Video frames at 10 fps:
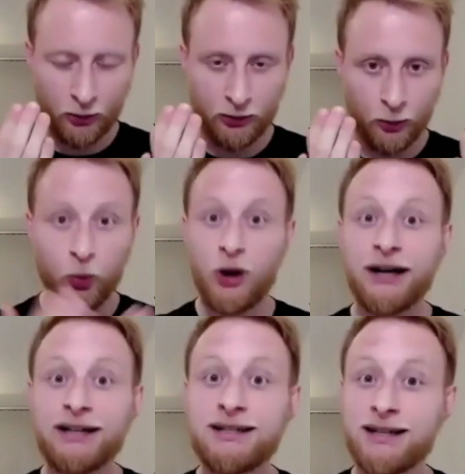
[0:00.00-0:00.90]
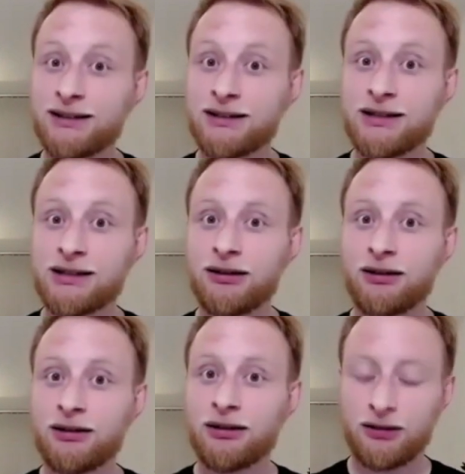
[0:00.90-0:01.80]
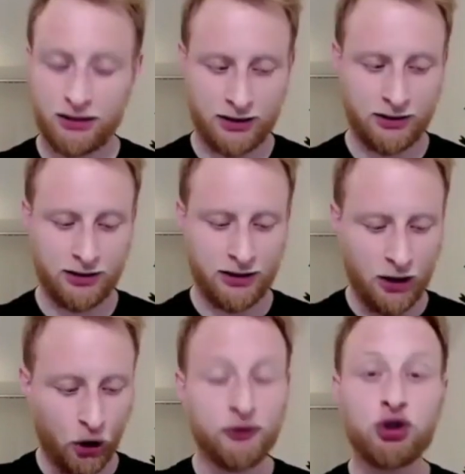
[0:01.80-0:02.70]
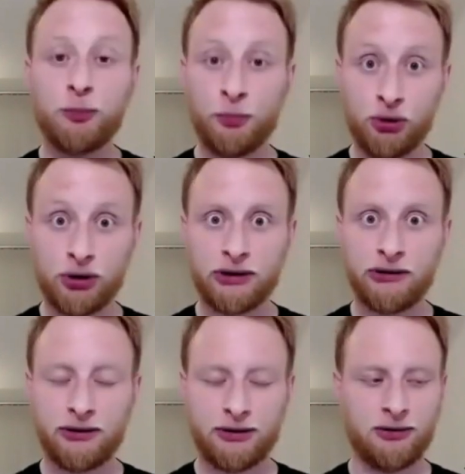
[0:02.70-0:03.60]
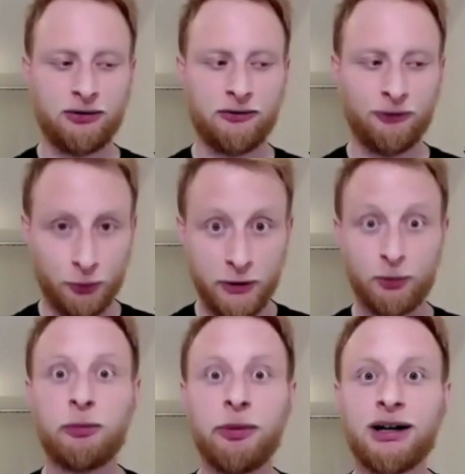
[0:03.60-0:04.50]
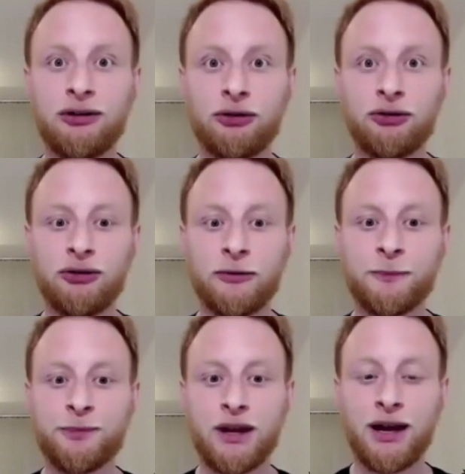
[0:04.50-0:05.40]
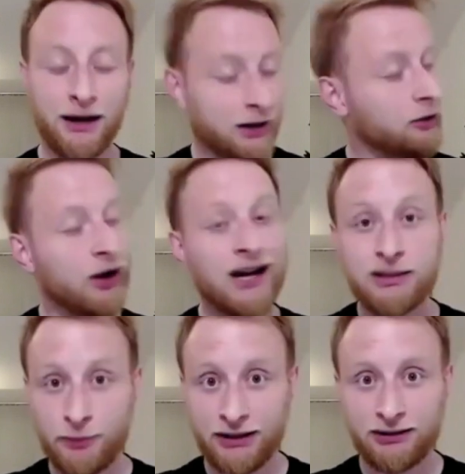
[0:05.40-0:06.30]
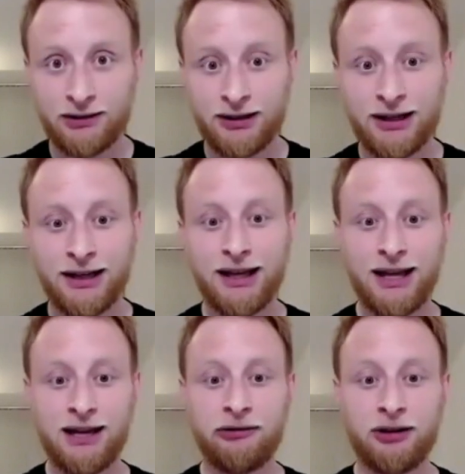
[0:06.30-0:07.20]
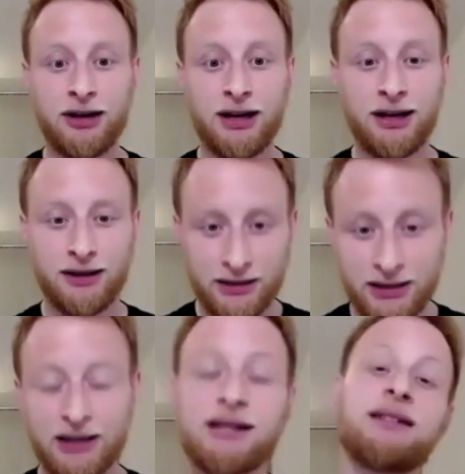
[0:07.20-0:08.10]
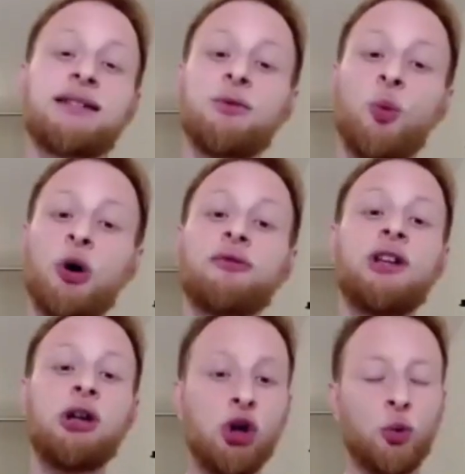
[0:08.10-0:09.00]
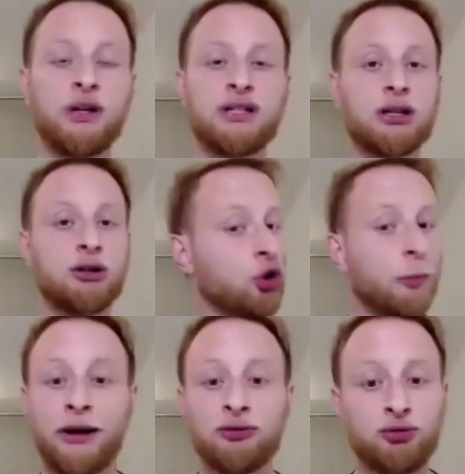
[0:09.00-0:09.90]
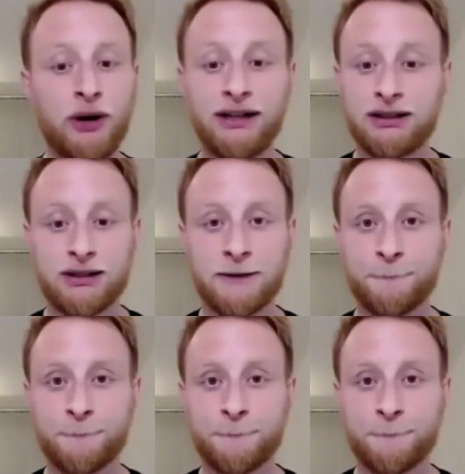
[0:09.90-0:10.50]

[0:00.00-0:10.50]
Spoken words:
Why is dance of support for people with Parkinson's? Another aspect is that dance has one of the lowest dropout rates